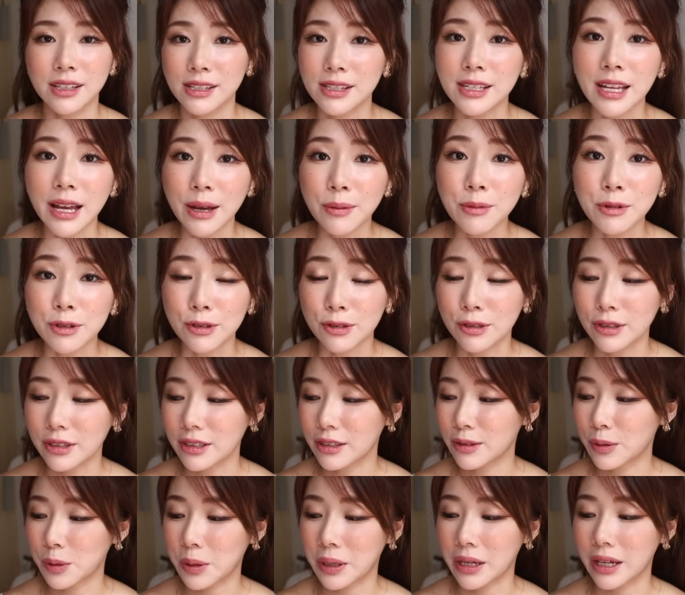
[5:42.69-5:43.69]
It's damn
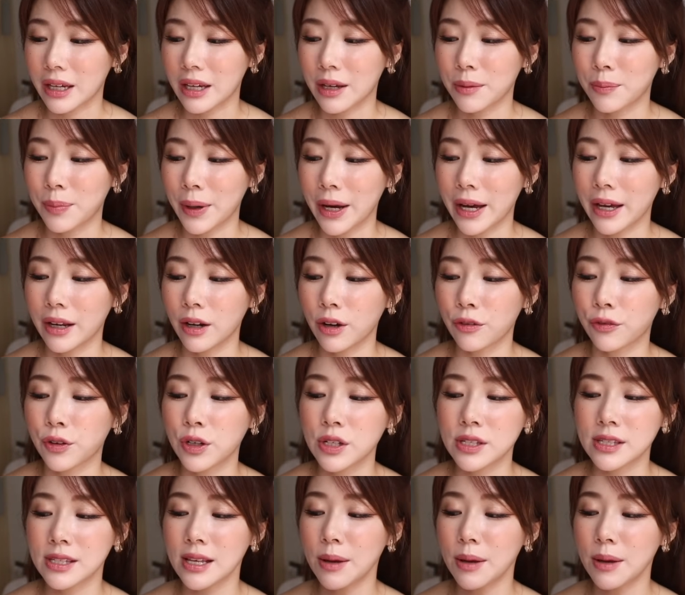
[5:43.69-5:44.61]
good, okay? But of course,